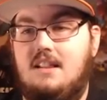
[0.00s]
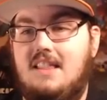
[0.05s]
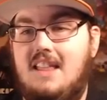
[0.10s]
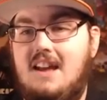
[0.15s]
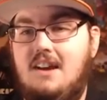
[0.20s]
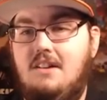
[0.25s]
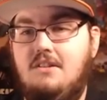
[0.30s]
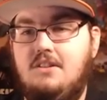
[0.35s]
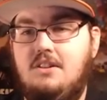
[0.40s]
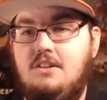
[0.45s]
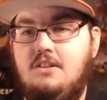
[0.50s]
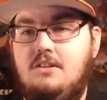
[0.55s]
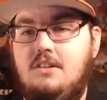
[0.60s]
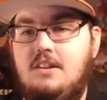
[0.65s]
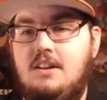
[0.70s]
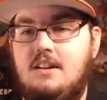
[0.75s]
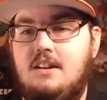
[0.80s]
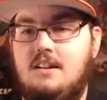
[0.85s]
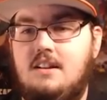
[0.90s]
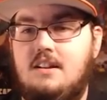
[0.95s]
Clown Dude,
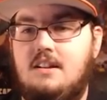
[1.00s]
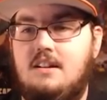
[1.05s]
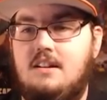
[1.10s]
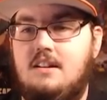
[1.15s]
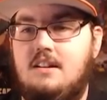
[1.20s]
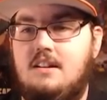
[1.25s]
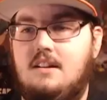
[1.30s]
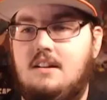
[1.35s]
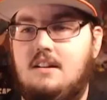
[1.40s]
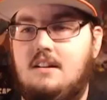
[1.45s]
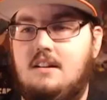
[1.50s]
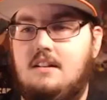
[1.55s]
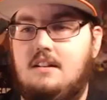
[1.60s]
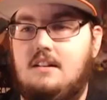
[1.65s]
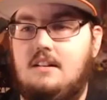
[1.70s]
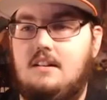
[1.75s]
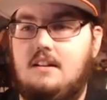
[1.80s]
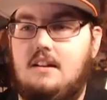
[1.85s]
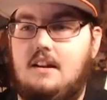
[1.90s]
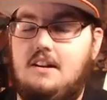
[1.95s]

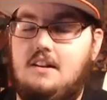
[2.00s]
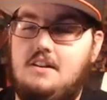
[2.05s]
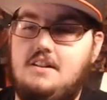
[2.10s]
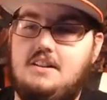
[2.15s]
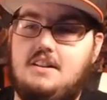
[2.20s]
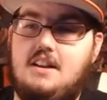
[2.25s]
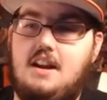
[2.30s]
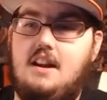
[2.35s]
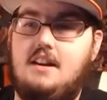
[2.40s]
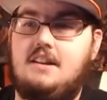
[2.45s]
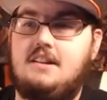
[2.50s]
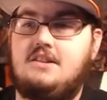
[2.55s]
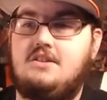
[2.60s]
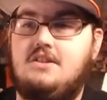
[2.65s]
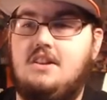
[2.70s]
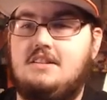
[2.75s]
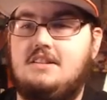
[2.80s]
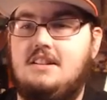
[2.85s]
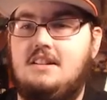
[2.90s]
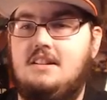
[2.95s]
I know he's a god of
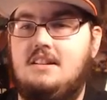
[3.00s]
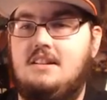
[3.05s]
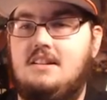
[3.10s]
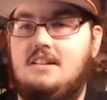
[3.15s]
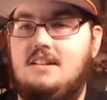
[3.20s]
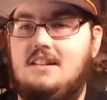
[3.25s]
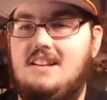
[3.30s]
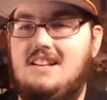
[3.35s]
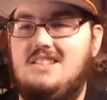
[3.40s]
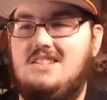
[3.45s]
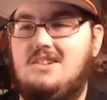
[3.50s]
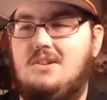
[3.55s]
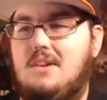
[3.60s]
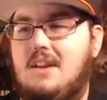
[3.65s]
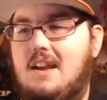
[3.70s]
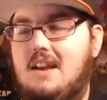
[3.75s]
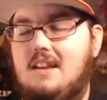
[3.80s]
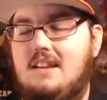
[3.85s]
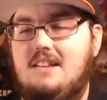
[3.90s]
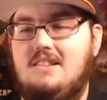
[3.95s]
destruction. He's
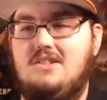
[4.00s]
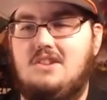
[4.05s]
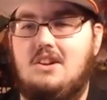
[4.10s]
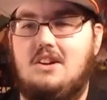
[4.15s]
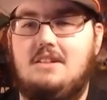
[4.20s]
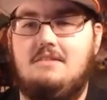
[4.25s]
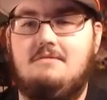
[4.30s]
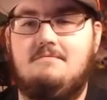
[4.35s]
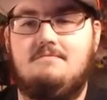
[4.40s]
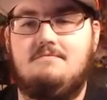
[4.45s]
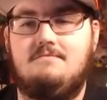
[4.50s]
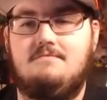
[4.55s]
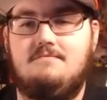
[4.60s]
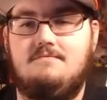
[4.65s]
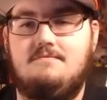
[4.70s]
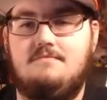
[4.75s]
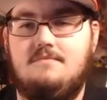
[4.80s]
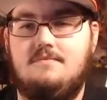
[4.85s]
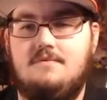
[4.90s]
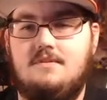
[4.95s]
okay, he's good.
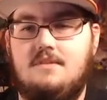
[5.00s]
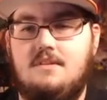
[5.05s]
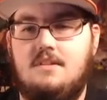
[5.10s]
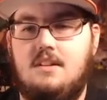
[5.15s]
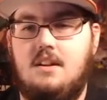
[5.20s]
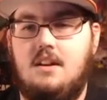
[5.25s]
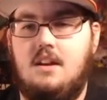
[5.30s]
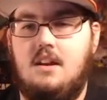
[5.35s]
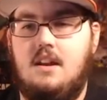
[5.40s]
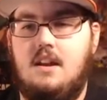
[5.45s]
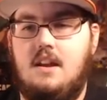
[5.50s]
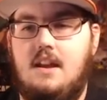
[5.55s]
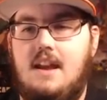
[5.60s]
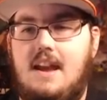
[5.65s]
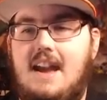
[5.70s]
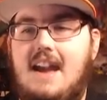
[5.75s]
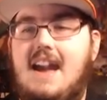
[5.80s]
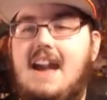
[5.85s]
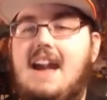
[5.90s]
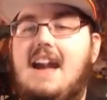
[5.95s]

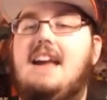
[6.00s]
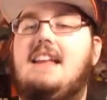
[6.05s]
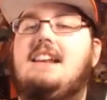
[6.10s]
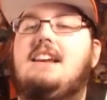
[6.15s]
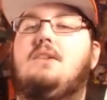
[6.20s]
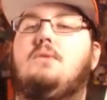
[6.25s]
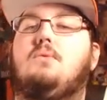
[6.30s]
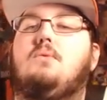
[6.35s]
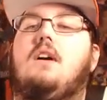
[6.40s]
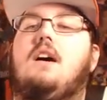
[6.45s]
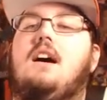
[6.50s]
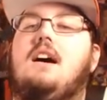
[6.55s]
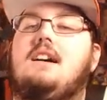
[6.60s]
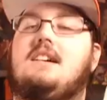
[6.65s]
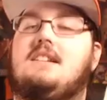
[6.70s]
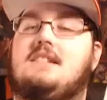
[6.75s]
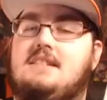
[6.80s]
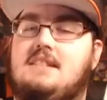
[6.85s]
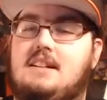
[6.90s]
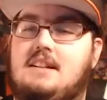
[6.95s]

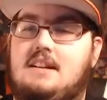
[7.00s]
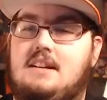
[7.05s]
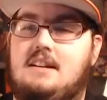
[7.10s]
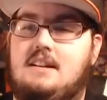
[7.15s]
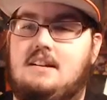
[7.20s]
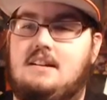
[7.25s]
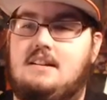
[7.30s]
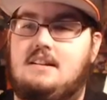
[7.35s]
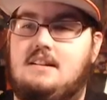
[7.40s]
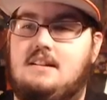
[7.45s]
Aniraza,